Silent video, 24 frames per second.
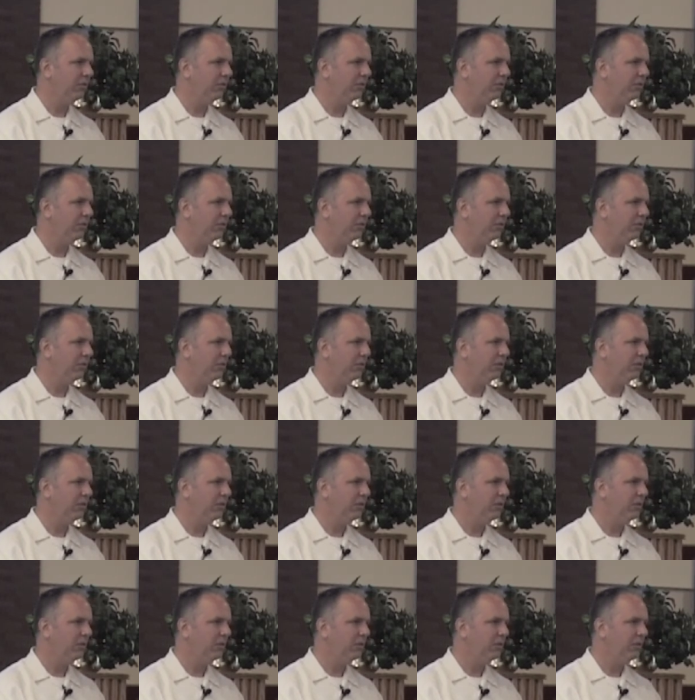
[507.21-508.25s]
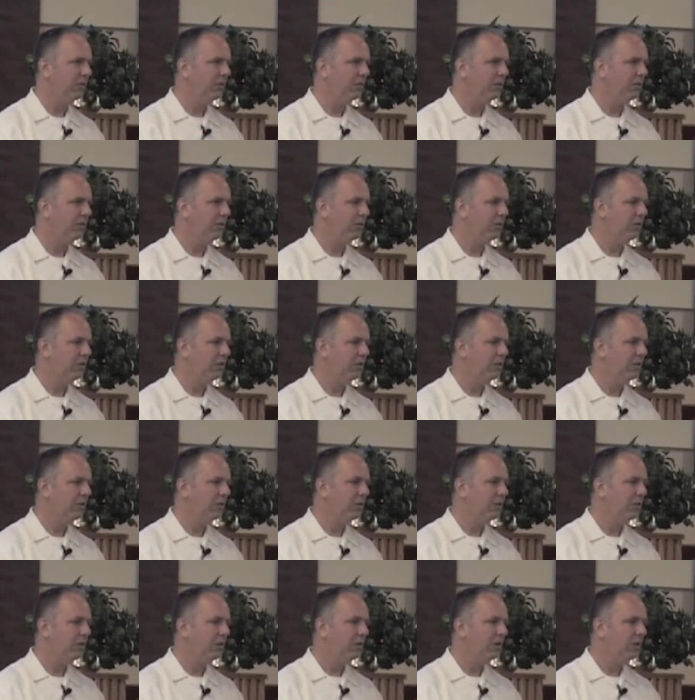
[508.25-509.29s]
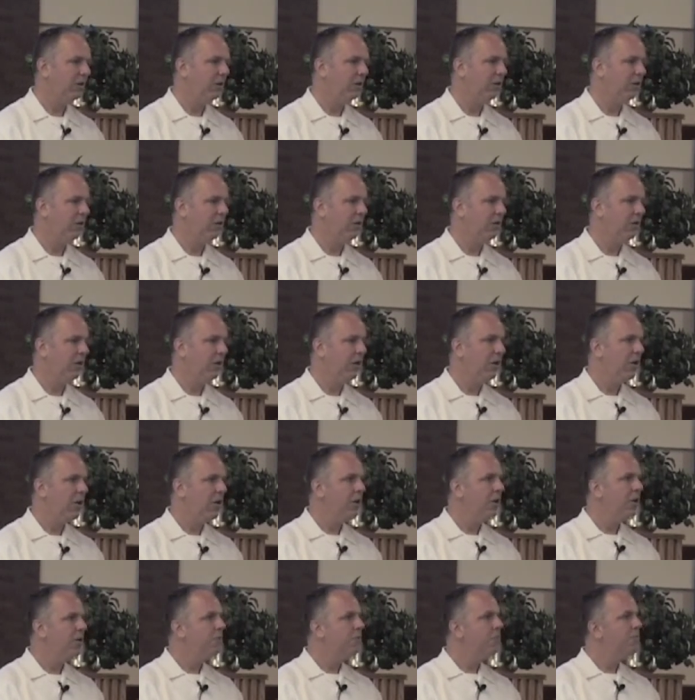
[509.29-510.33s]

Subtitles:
(no one is talking)